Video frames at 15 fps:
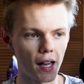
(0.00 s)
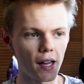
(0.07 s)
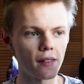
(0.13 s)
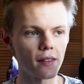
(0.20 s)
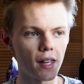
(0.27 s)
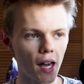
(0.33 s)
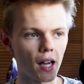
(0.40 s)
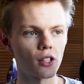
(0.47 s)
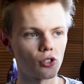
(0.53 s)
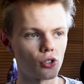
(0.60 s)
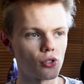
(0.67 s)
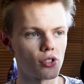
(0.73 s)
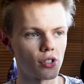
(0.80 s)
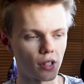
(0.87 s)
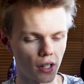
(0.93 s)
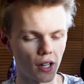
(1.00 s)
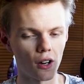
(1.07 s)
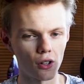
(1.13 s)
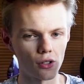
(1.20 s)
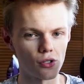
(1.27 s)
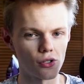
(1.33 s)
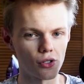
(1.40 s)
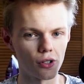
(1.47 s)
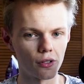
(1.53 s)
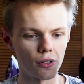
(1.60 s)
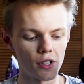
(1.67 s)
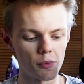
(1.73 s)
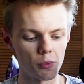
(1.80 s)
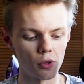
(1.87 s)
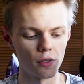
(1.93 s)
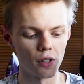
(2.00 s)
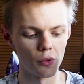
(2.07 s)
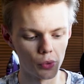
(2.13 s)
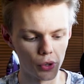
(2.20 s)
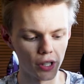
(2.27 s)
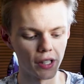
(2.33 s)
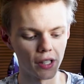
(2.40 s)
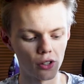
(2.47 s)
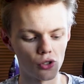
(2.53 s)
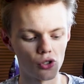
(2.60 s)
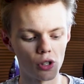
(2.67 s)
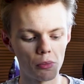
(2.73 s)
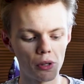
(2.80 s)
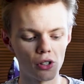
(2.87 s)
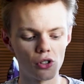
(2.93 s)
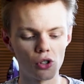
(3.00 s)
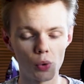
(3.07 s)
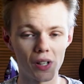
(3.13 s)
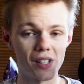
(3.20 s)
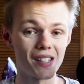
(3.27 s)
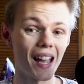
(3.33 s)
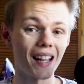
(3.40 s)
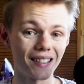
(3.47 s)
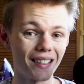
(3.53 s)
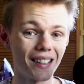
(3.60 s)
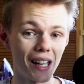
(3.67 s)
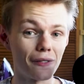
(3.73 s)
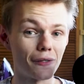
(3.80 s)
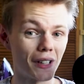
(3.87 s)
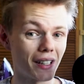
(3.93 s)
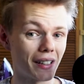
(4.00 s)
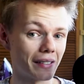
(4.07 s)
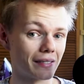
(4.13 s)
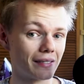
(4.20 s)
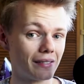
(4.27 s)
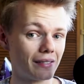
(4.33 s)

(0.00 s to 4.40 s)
And the actors and the characters that are in this movie really contribute to exactly that feeling.